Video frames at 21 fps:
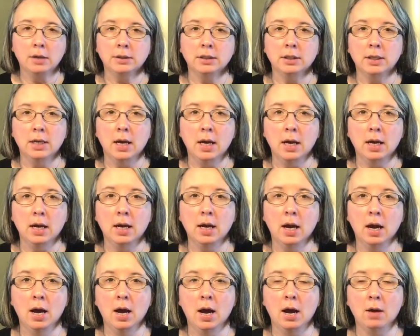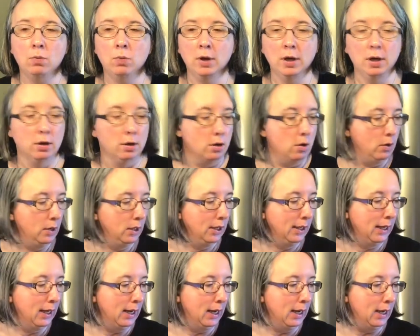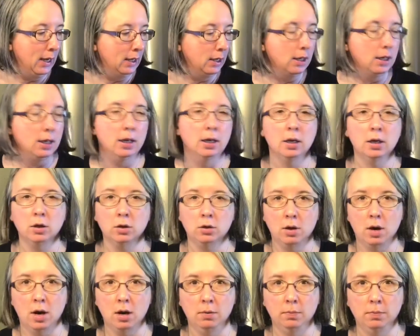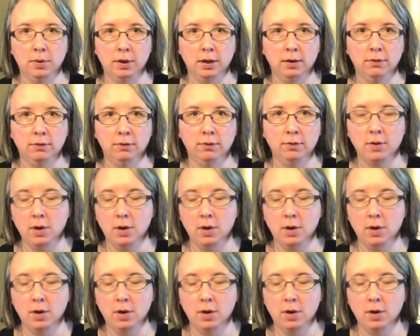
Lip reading: Today we are going to can ground beef.